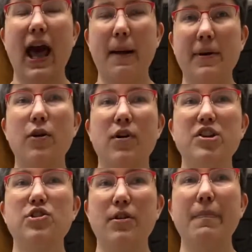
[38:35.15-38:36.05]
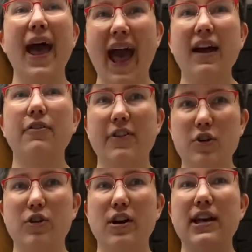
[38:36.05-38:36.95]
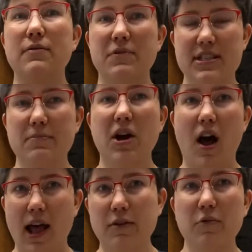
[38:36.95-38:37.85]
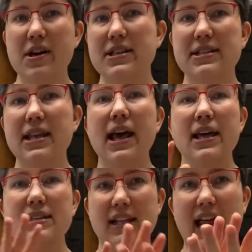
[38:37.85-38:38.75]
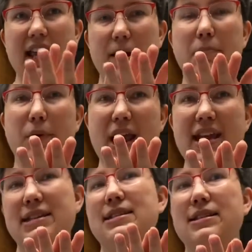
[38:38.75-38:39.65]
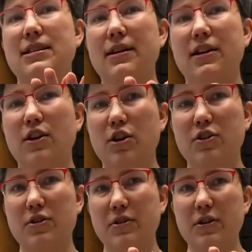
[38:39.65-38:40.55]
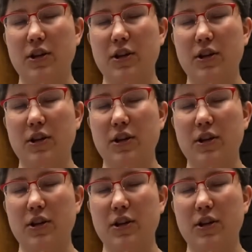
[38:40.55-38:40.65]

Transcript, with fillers: I'm gonna want you to pack further in with some cotton ones to like brace your,